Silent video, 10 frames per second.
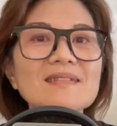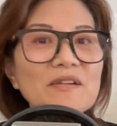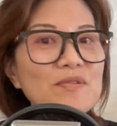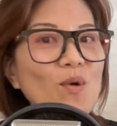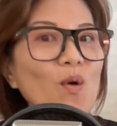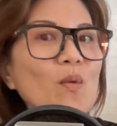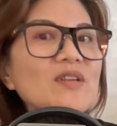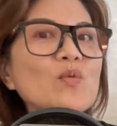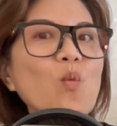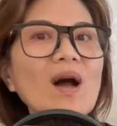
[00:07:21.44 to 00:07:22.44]
there is
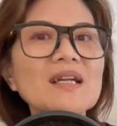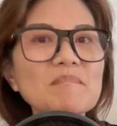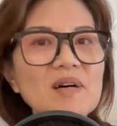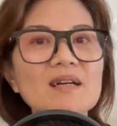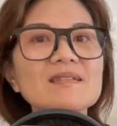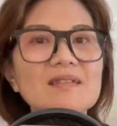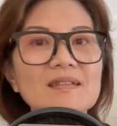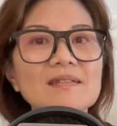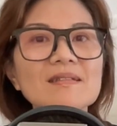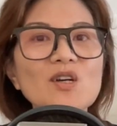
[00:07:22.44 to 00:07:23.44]
always one
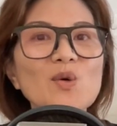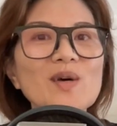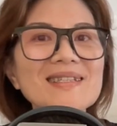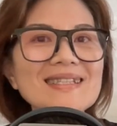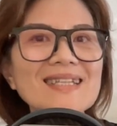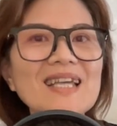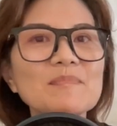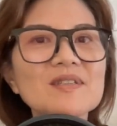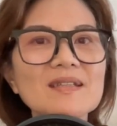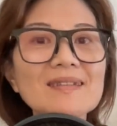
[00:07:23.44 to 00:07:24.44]
person who
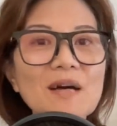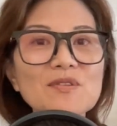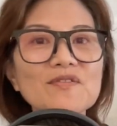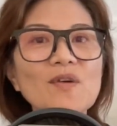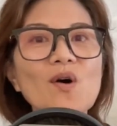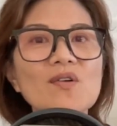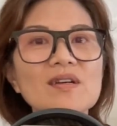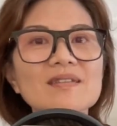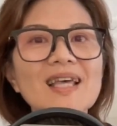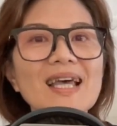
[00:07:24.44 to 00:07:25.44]
escapes this house of
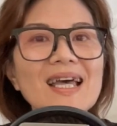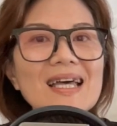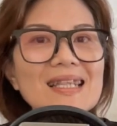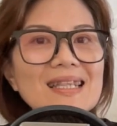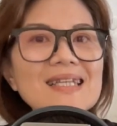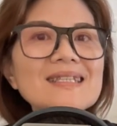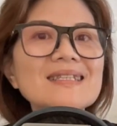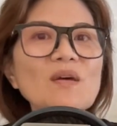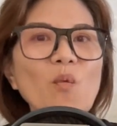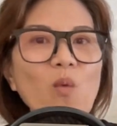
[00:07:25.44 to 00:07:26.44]
horrors.
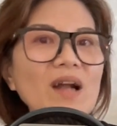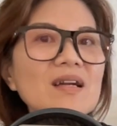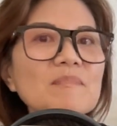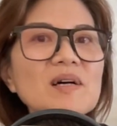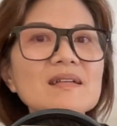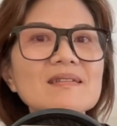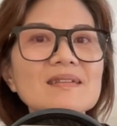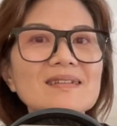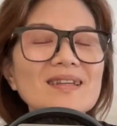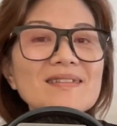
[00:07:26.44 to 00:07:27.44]
This one
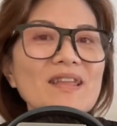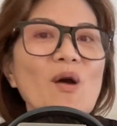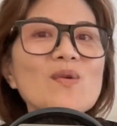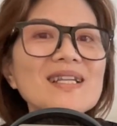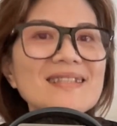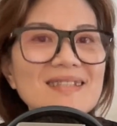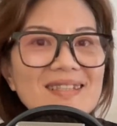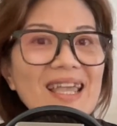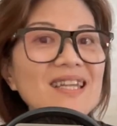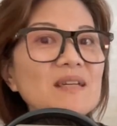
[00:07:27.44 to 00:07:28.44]
person is the only
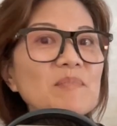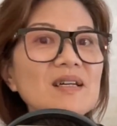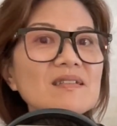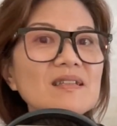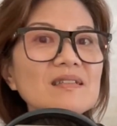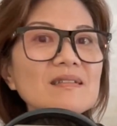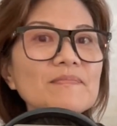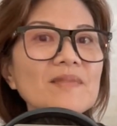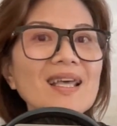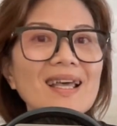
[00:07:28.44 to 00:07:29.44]
sane person,
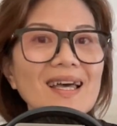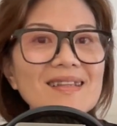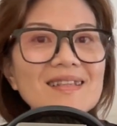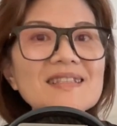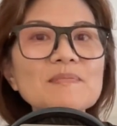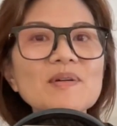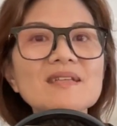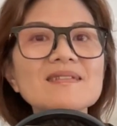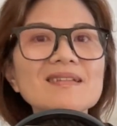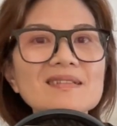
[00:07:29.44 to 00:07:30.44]
and this
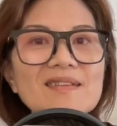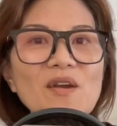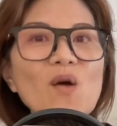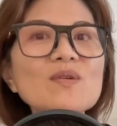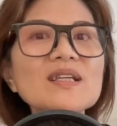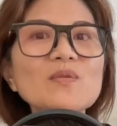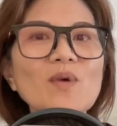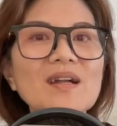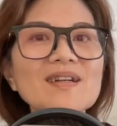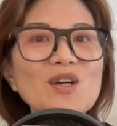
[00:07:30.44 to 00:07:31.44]
person is the only
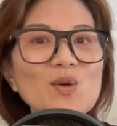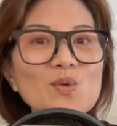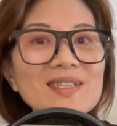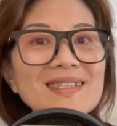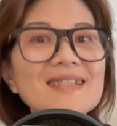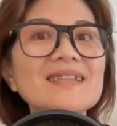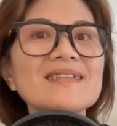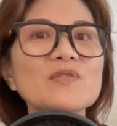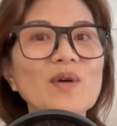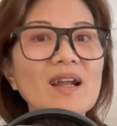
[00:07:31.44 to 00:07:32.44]
one who
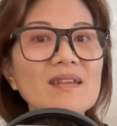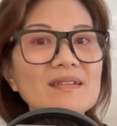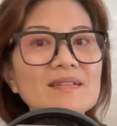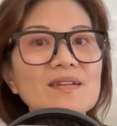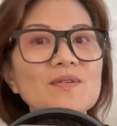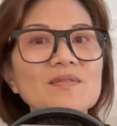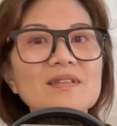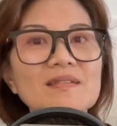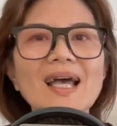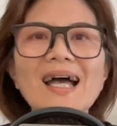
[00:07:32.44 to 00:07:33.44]
sees what others
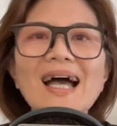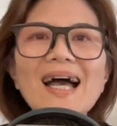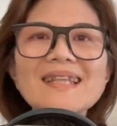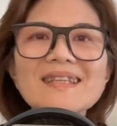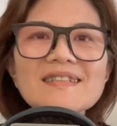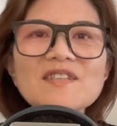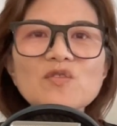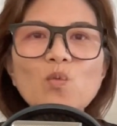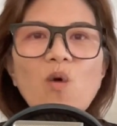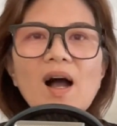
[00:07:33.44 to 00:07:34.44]
don't. And this
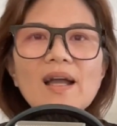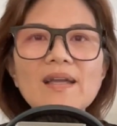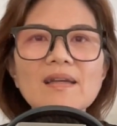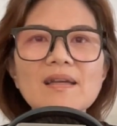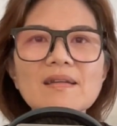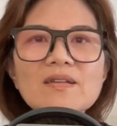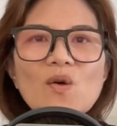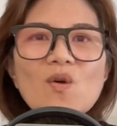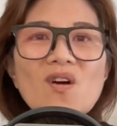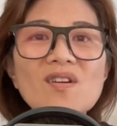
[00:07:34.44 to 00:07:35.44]
is why
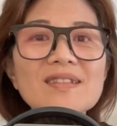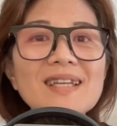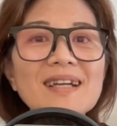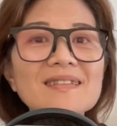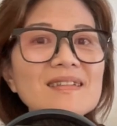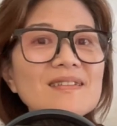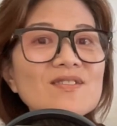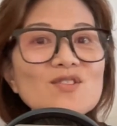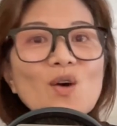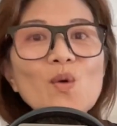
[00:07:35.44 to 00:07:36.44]
no contact is
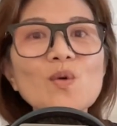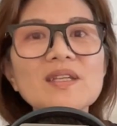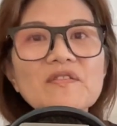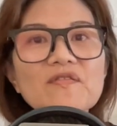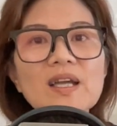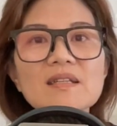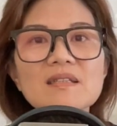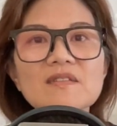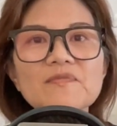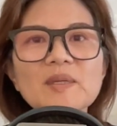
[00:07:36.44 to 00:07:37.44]
so
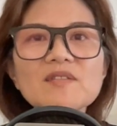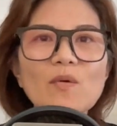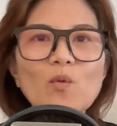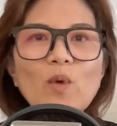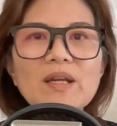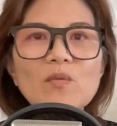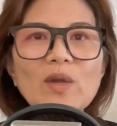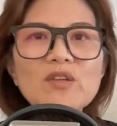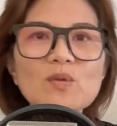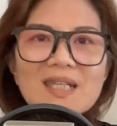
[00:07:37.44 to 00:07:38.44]
effective, because
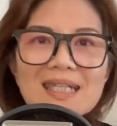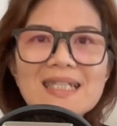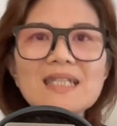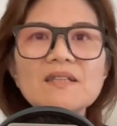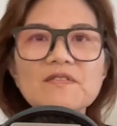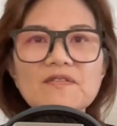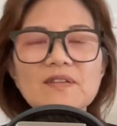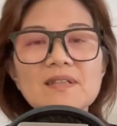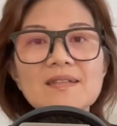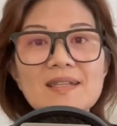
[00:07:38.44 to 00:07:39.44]
when you leave
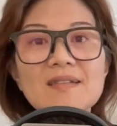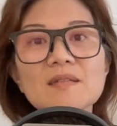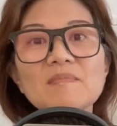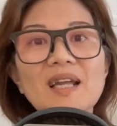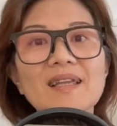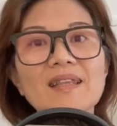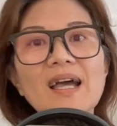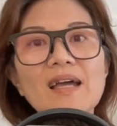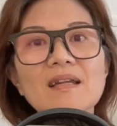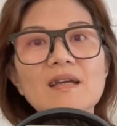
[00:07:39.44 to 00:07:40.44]
a system like
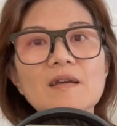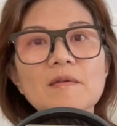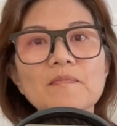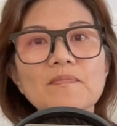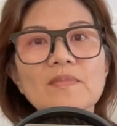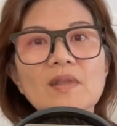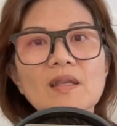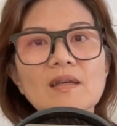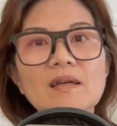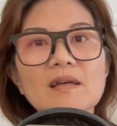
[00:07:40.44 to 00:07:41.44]
that,
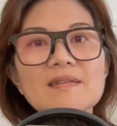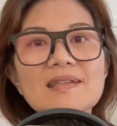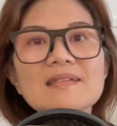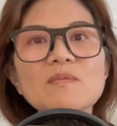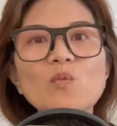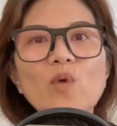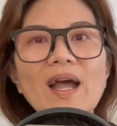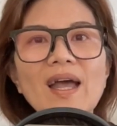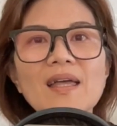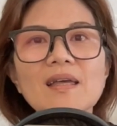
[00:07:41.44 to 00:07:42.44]
a system
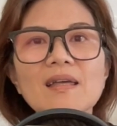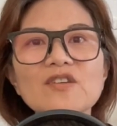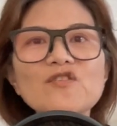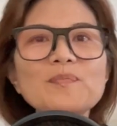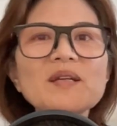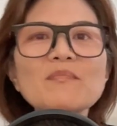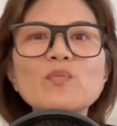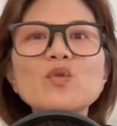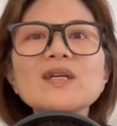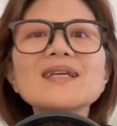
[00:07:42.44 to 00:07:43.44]
where you've been
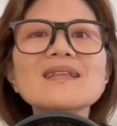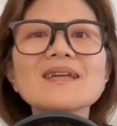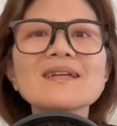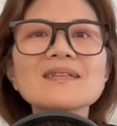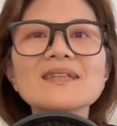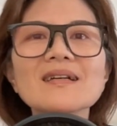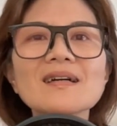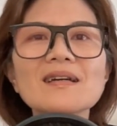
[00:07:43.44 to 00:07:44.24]
breathing the,